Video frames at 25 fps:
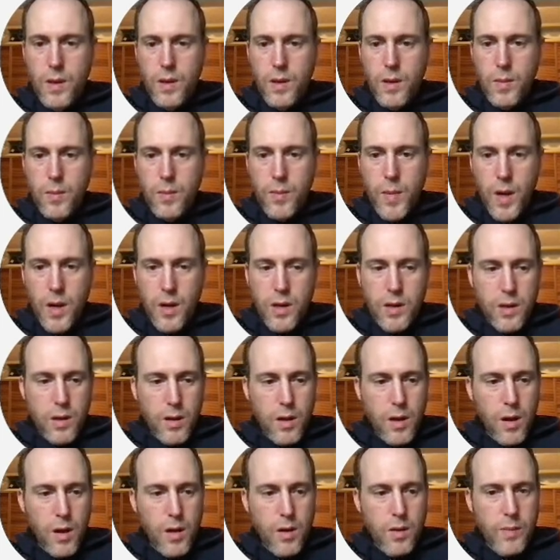Mark
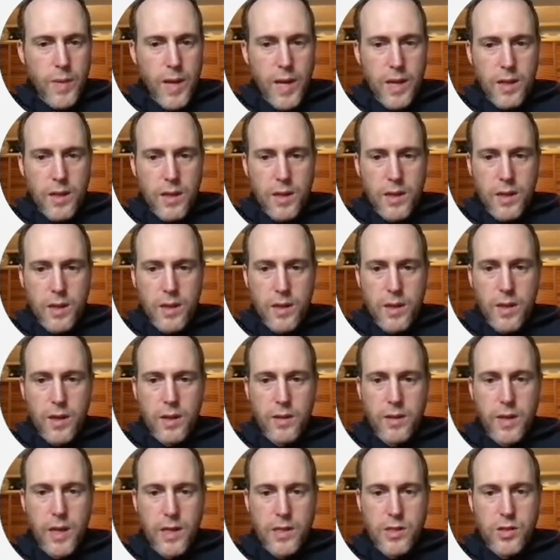Automatically
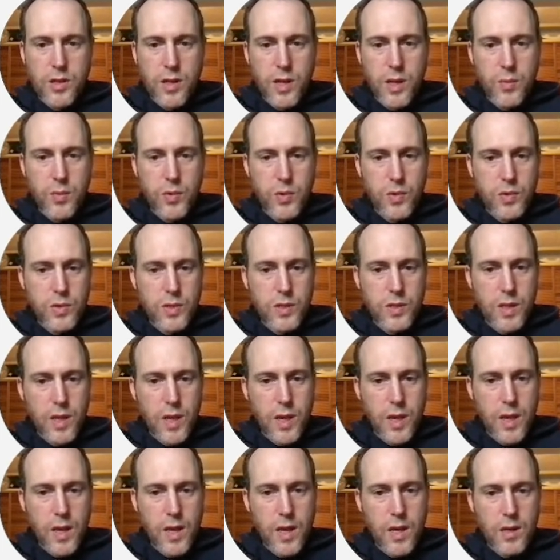Attach Labels
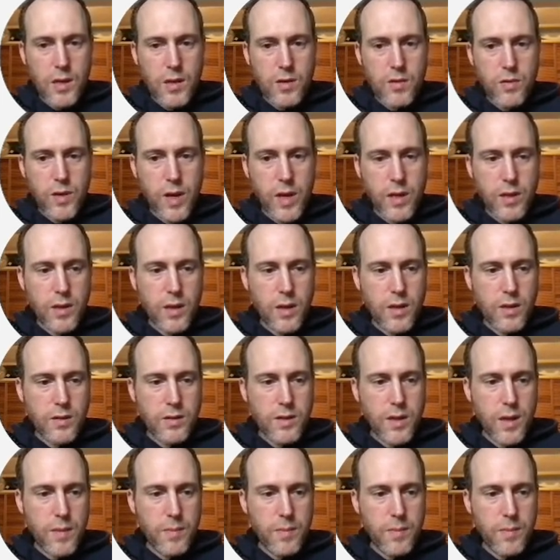and Create Dataset.